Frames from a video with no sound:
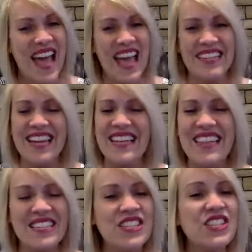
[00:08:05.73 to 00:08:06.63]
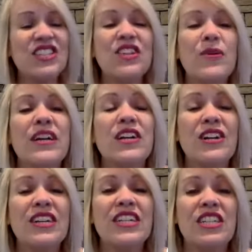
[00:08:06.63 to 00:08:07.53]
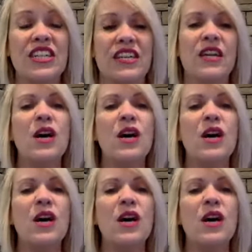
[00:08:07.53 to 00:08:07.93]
And that's just so encouraging.